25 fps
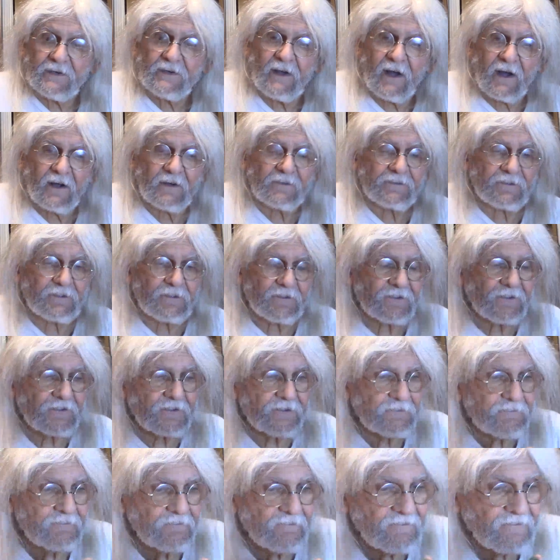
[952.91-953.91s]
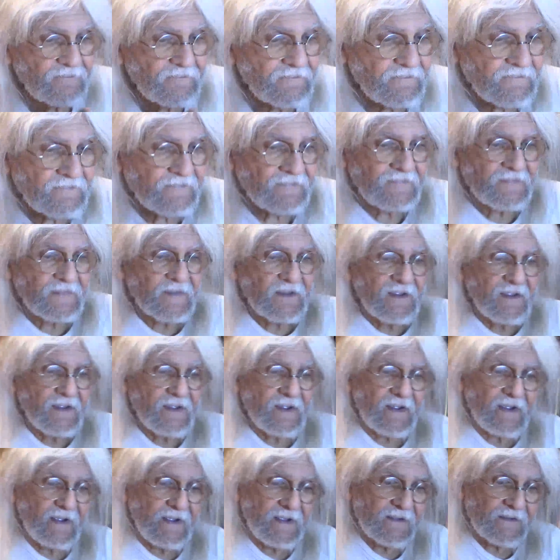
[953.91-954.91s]
doctors,
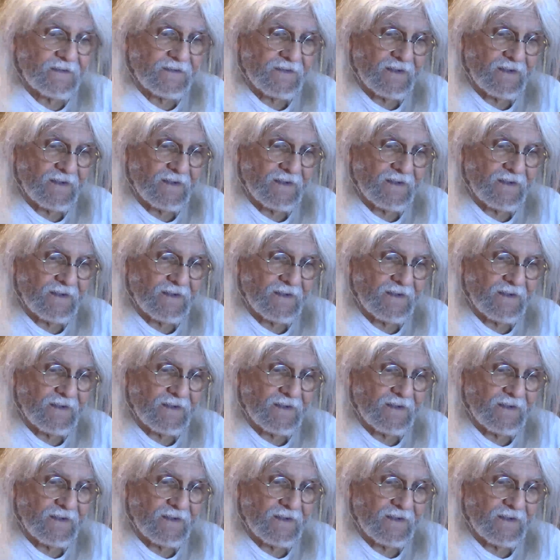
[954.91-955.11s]
and